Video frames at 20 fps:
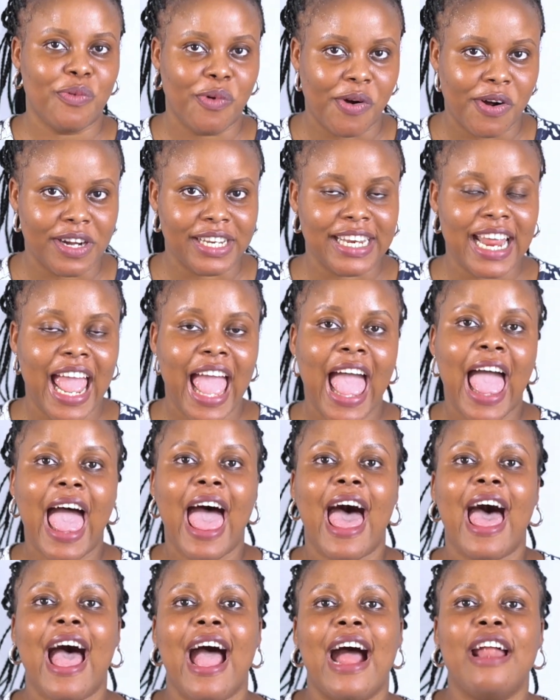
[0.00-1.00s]
one,
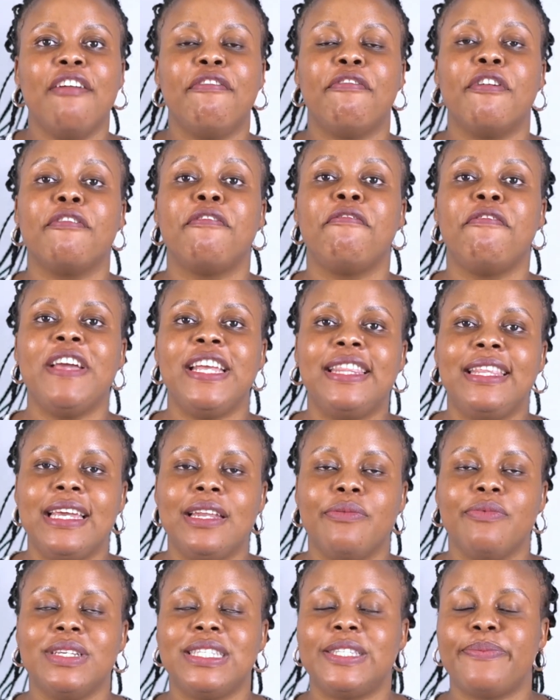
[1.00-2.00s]
and for
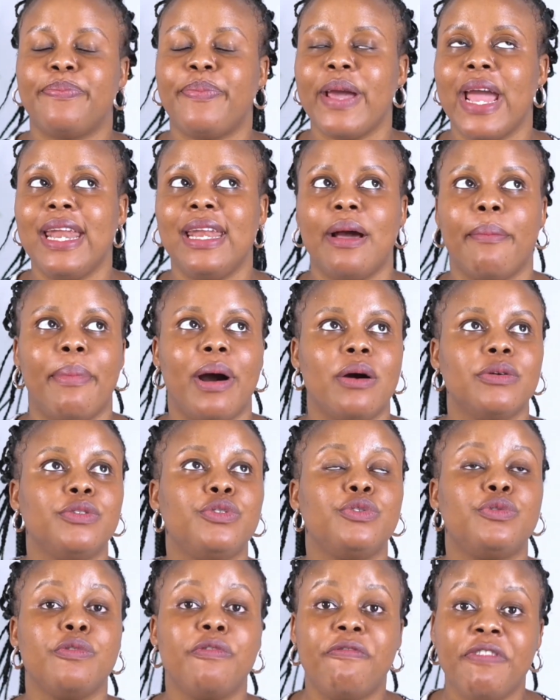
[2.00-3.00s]
feeding we spend
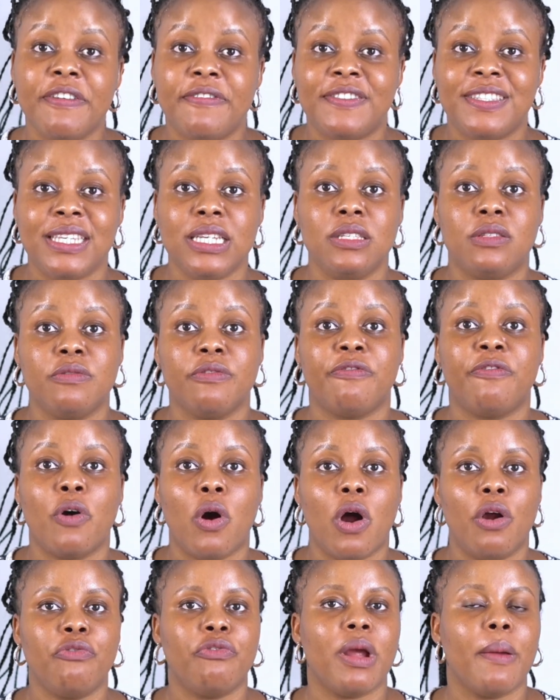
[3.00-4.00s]
about £250 to
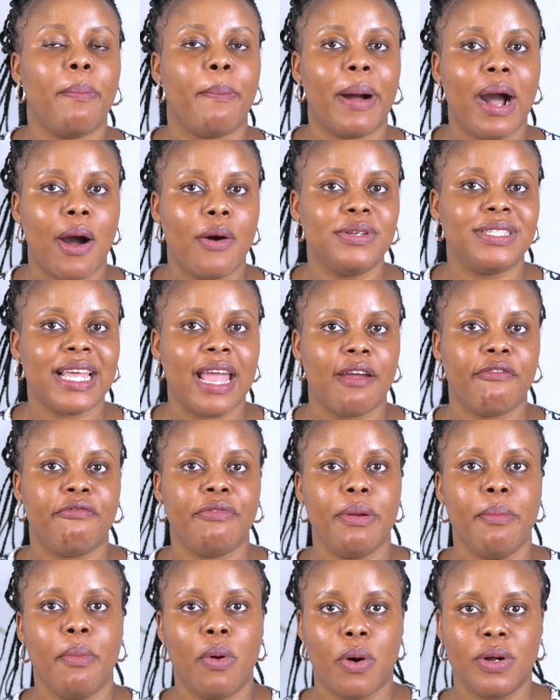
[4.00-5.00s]
£400
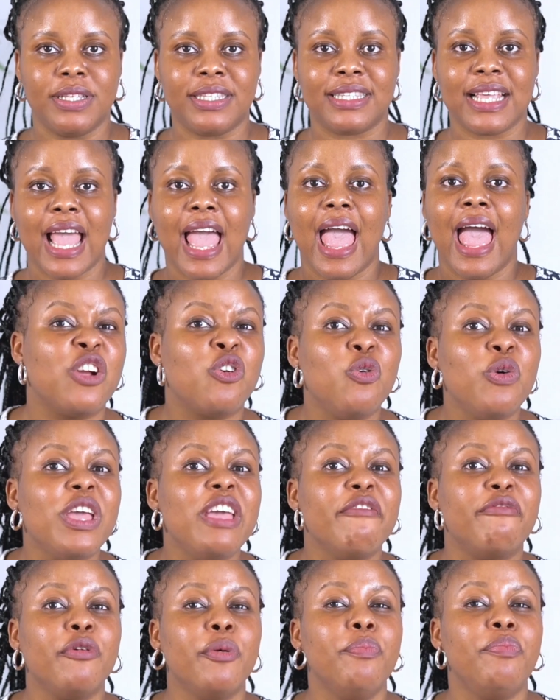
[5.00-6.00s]
every month. It could
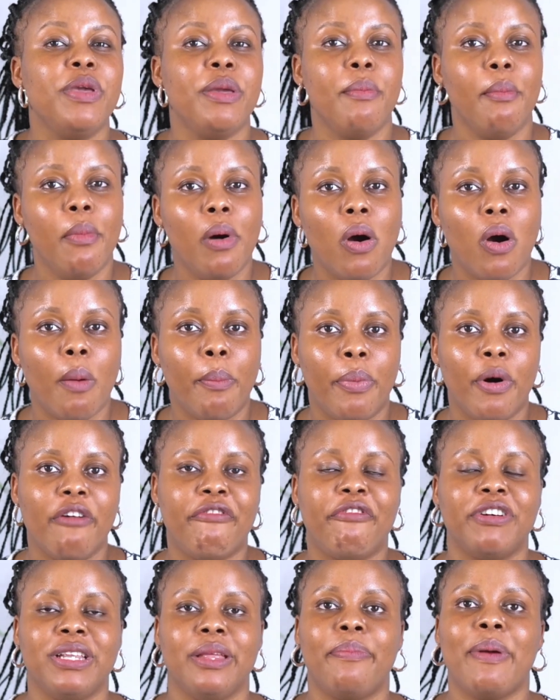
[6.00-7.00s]
even be more,
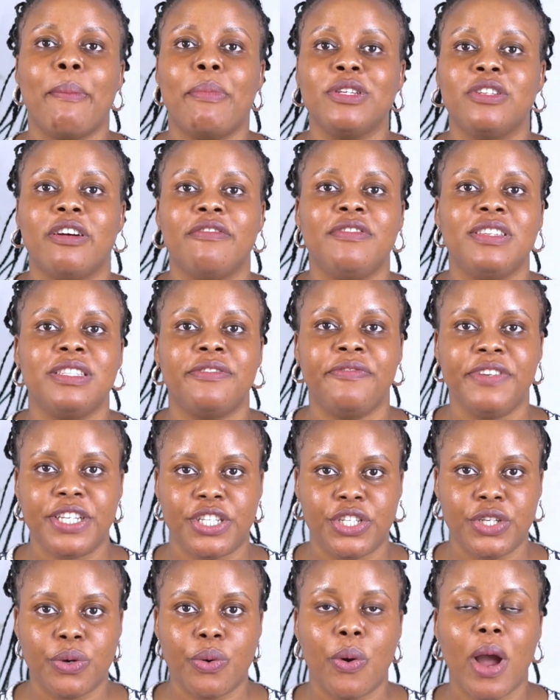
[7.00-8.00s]
but for the purpose of this
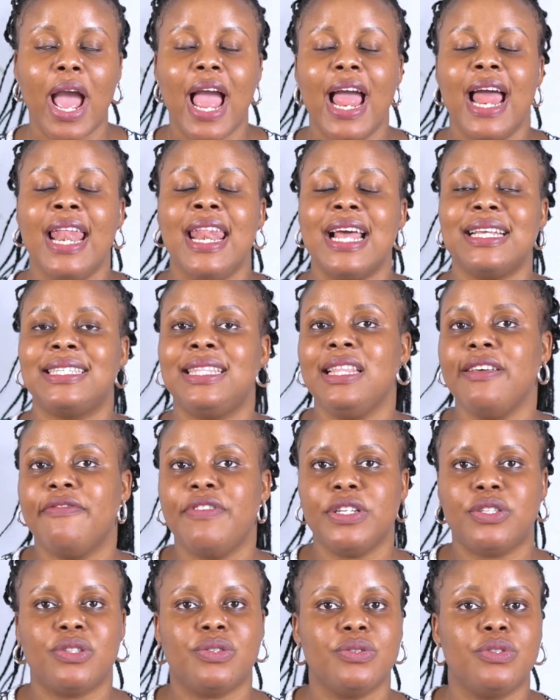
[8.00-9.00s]
video let's leave
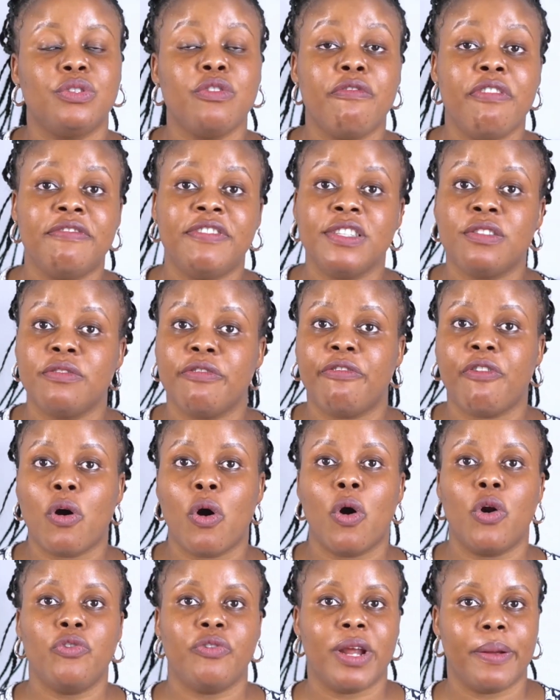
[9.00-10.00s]
it to £250 to
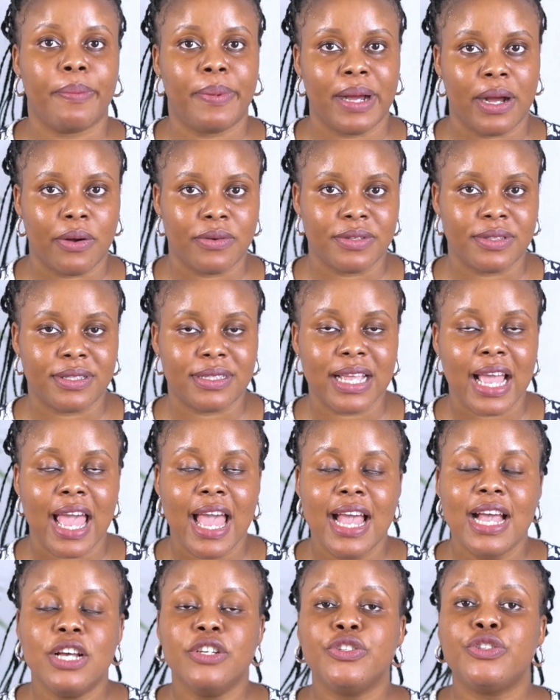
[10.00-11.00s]
£400.
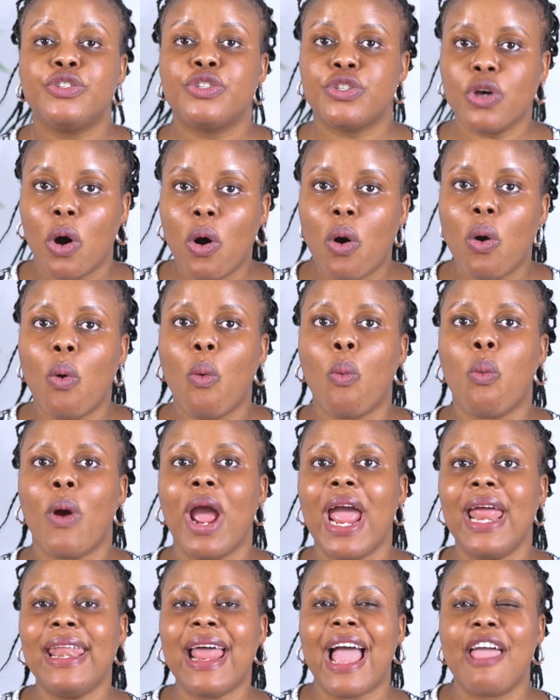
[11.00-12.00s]
So
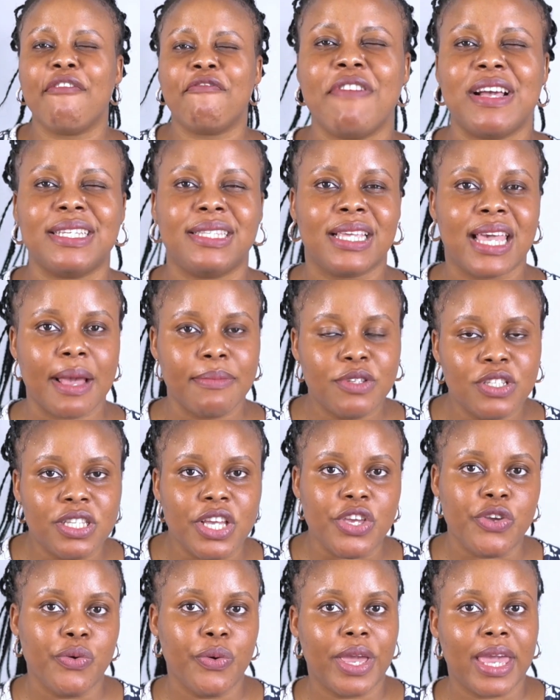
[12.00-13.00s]
when I first came to
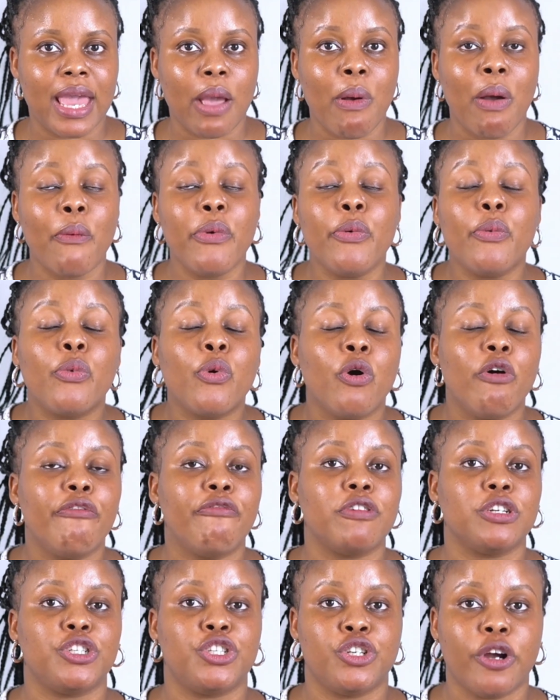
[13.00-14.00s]
the UK, when we go
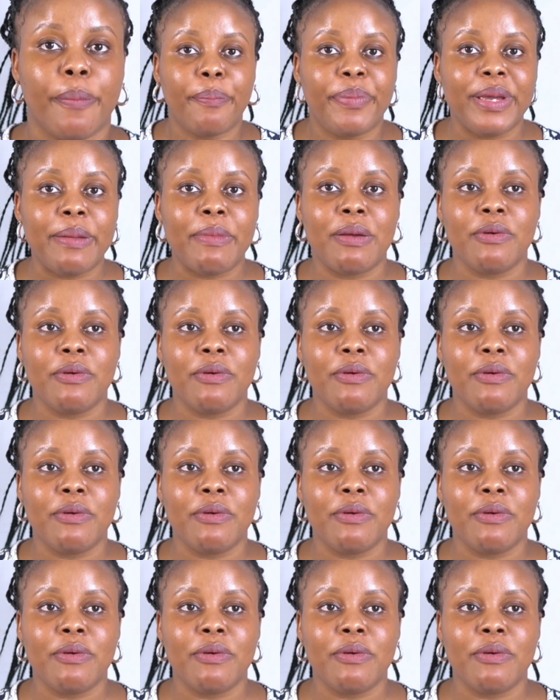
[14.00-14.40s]
for shopping,